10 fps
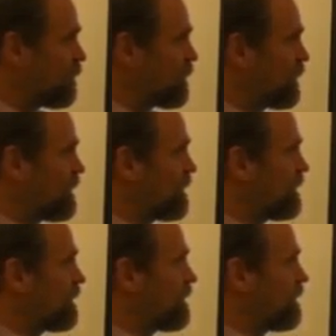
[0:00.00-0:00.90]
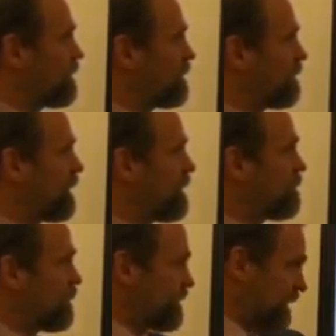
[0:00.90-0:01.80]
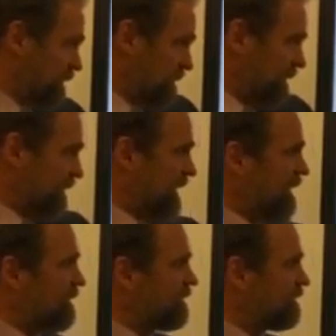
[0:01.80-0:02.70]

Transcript: we're doing. Right? We're thinking about that.